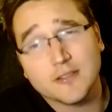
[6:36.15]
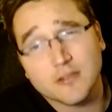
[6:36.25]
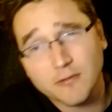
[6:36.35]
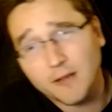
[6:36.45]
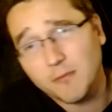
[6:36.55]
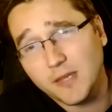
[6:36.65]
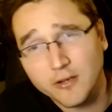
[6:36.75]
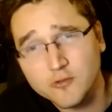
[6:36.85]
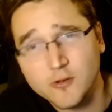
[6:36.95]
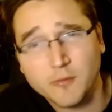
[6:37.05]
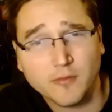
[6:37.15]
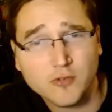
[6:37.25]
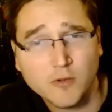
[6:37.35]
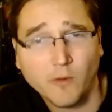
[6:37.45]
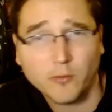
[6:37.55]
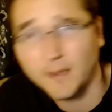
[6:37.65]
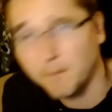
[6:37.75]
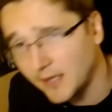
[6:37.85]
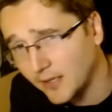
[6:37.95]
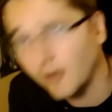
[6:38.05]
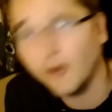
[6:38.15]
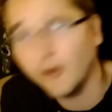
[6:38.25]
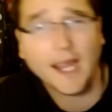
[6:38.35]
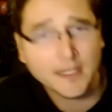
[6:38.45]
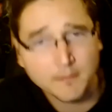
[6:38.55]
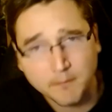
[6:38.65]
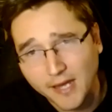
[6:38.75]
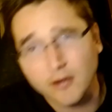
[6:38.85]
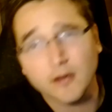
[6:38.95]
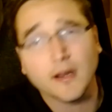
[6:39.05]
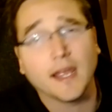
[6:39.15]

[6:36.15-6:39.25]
turn around and make your dreams come true once we get bigger and better.